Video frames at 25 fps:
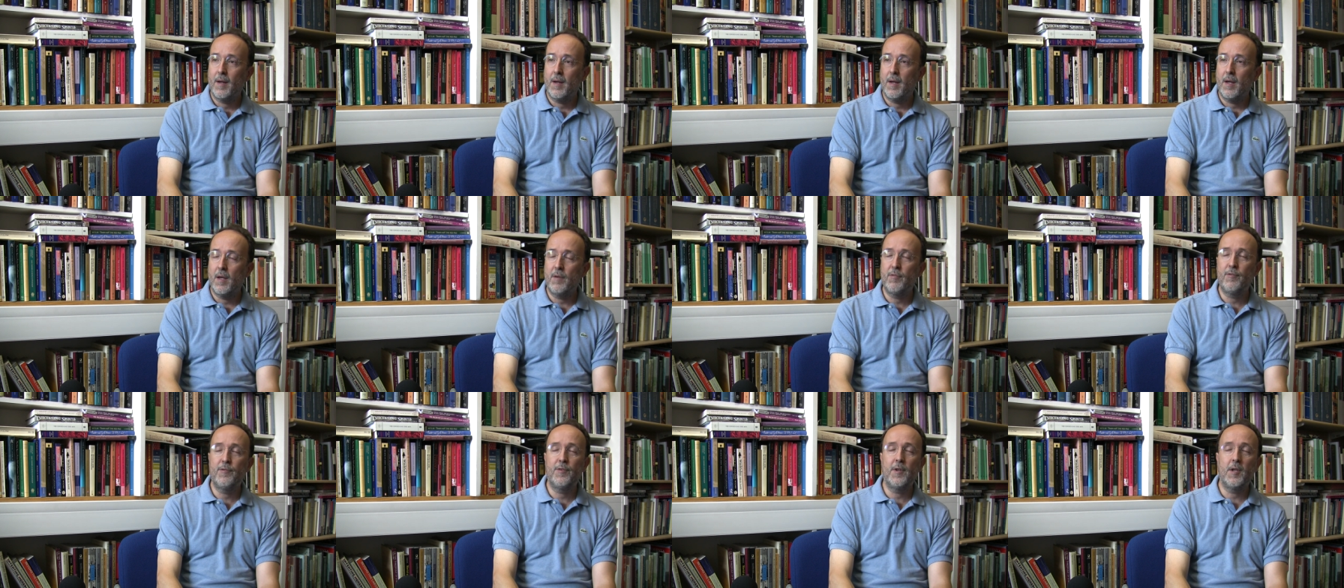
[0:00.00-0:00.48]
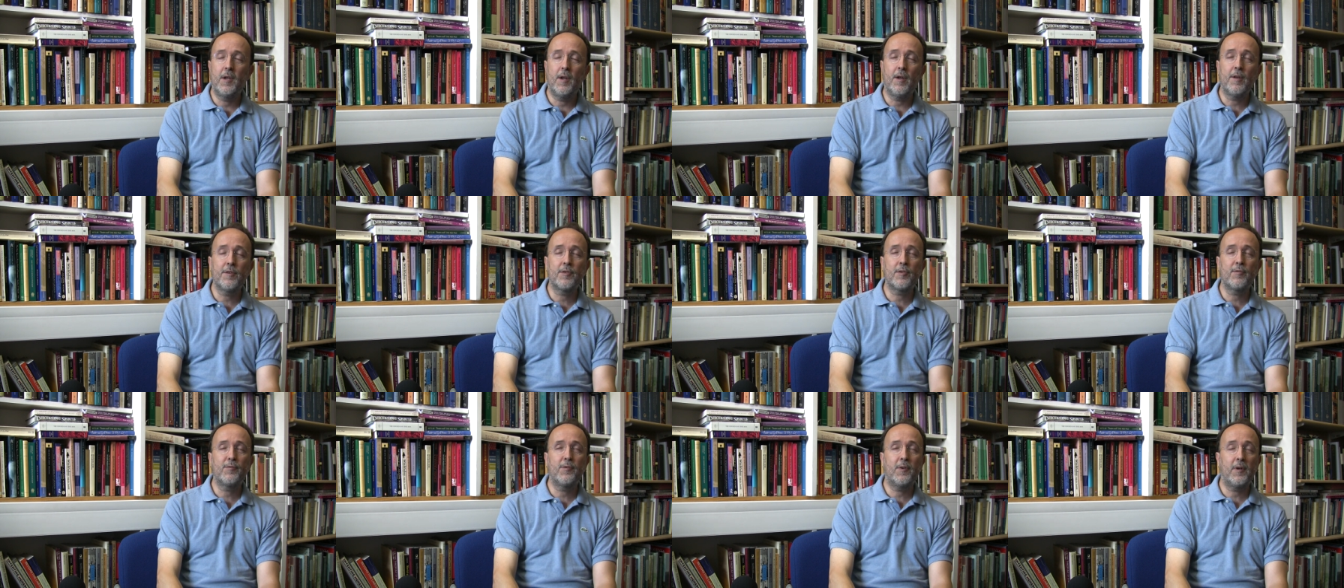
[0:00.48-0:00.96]
a
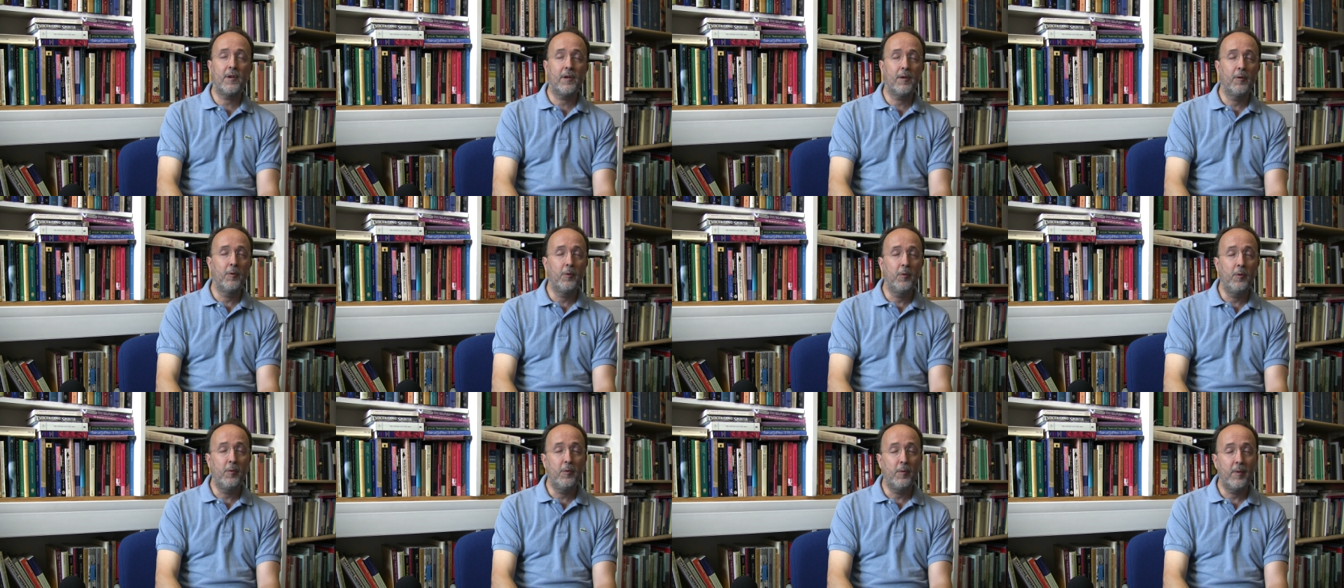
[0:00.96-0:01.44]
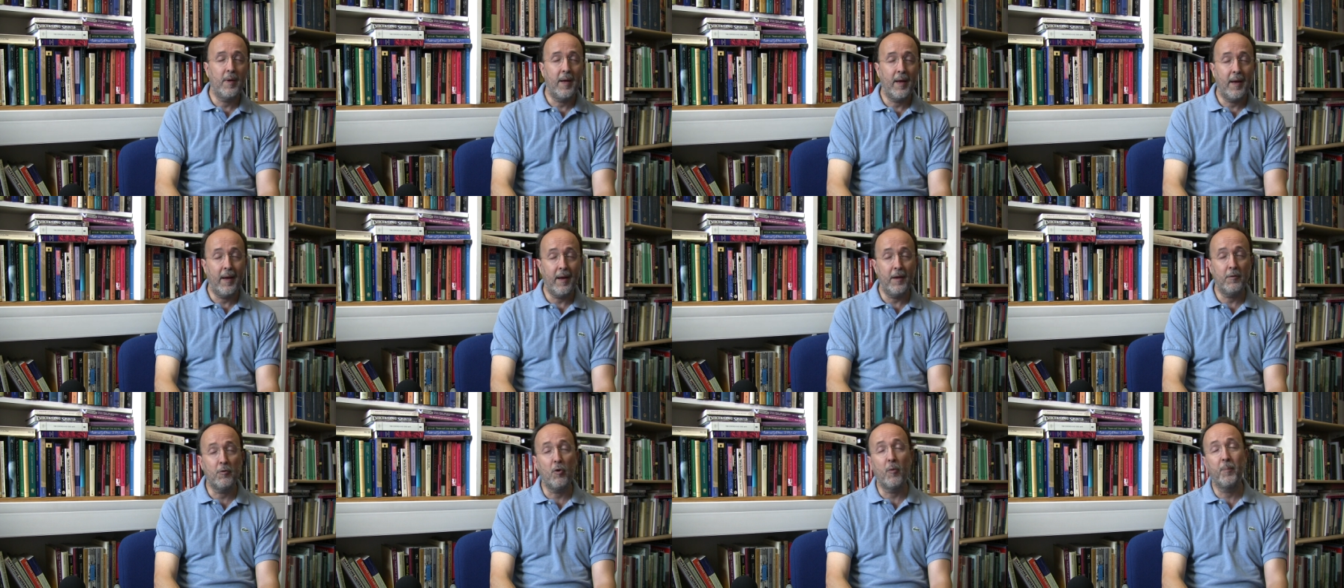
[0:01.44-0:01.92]
philosopher who
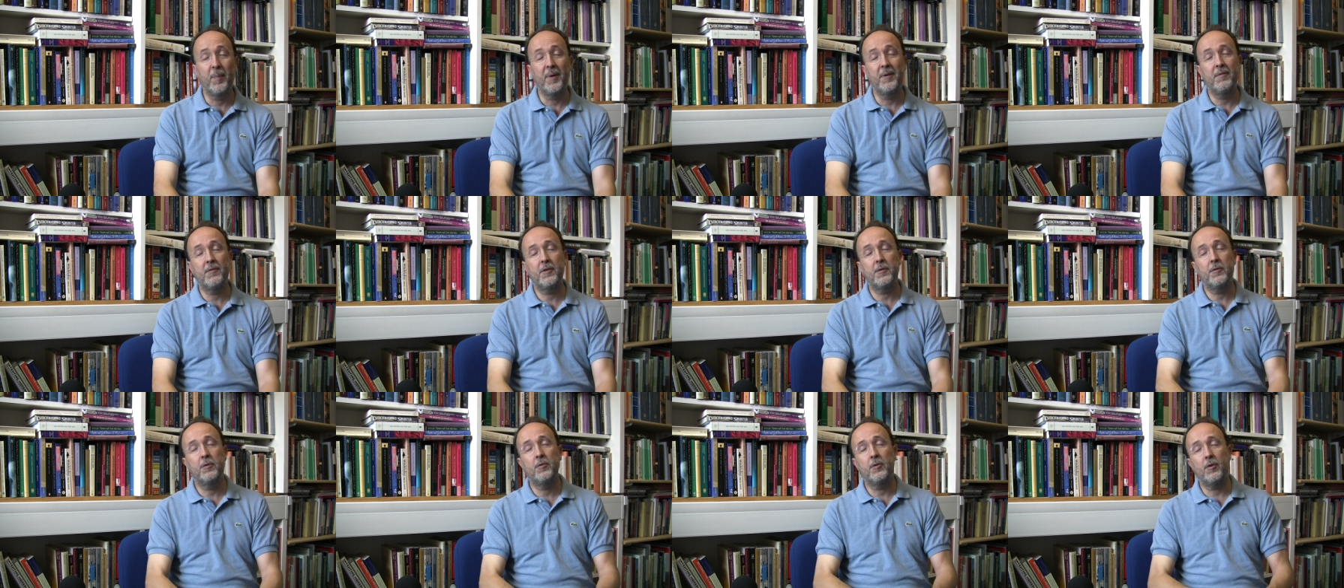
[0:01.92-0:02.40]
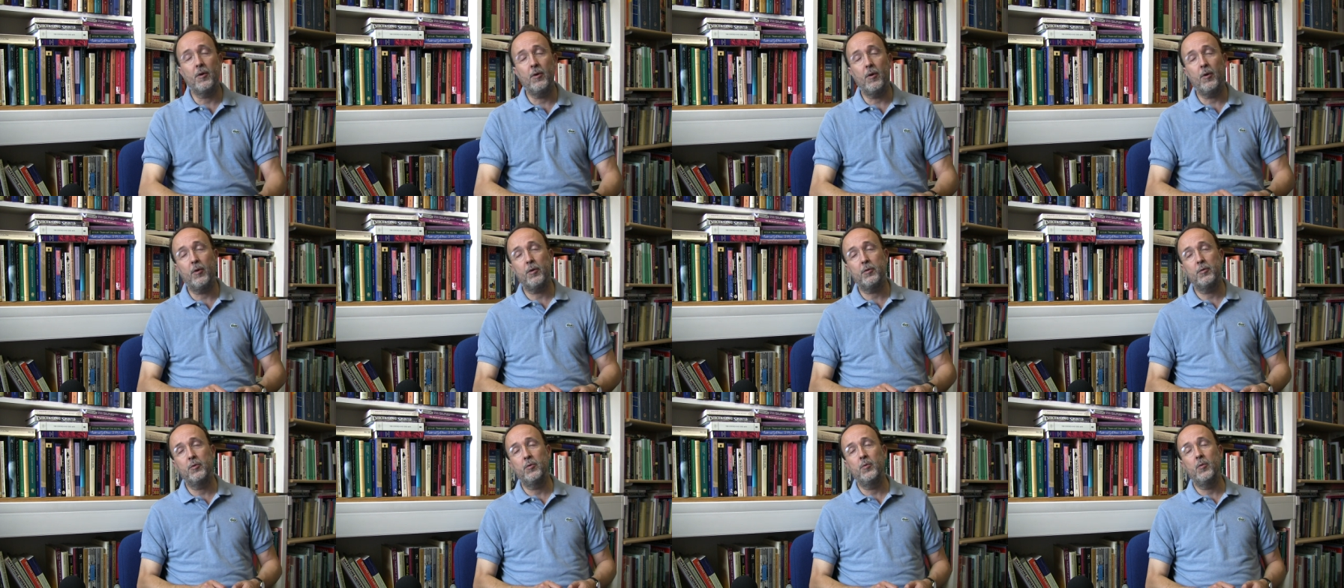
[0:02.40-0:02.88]
had opened the
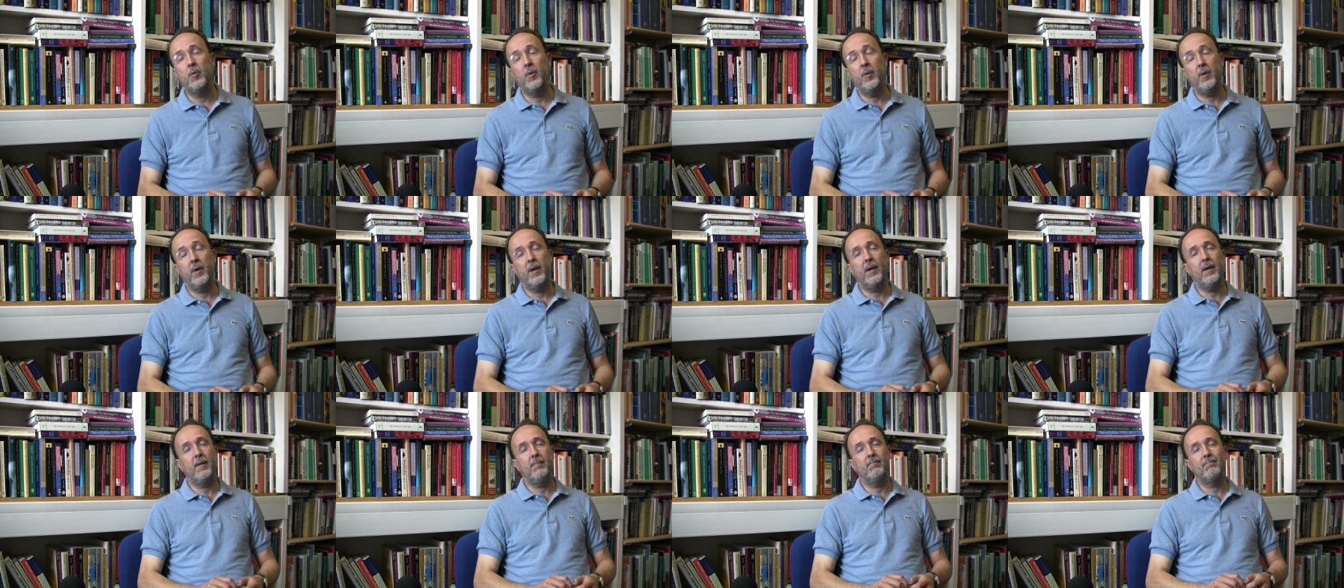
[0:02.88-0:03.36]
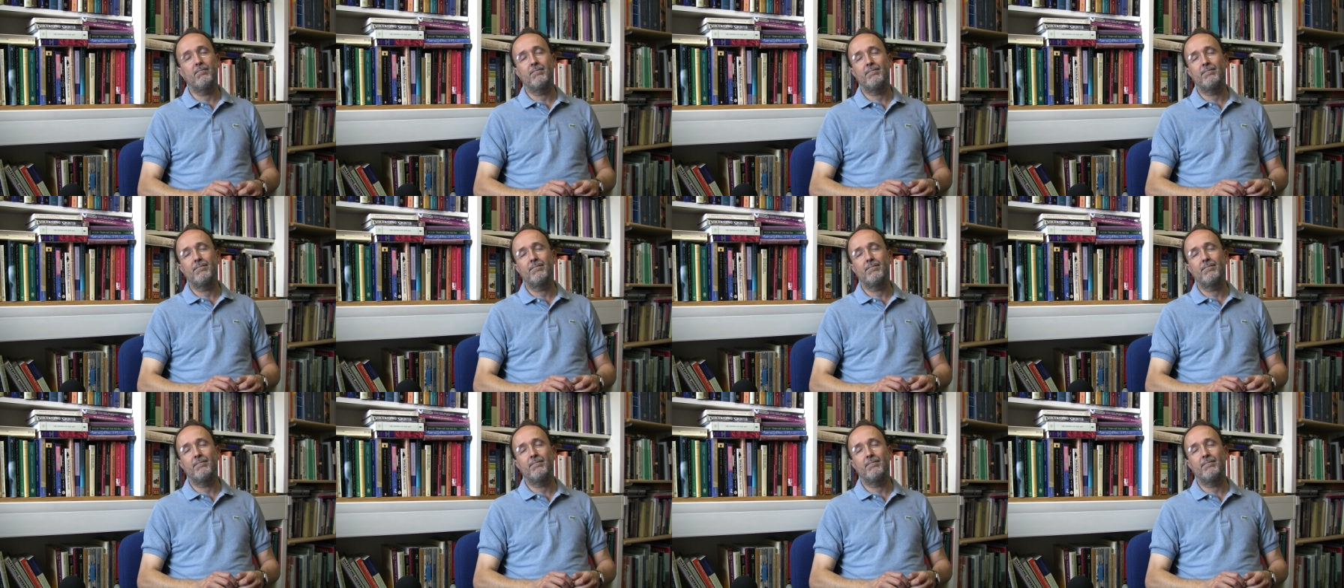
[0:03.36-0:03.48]
door to a